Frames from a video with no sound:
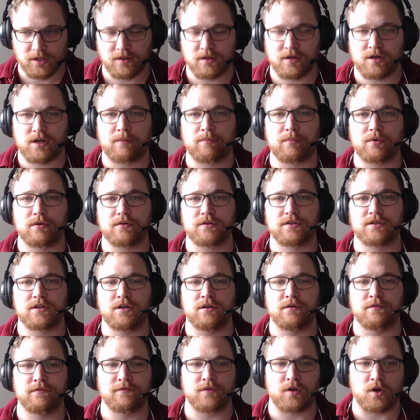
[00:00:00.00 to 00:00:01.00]
the numbers
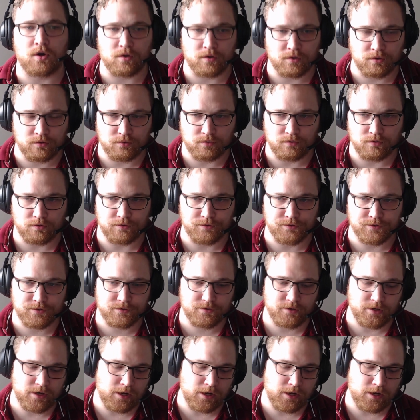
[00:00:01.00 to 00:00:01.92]
of articles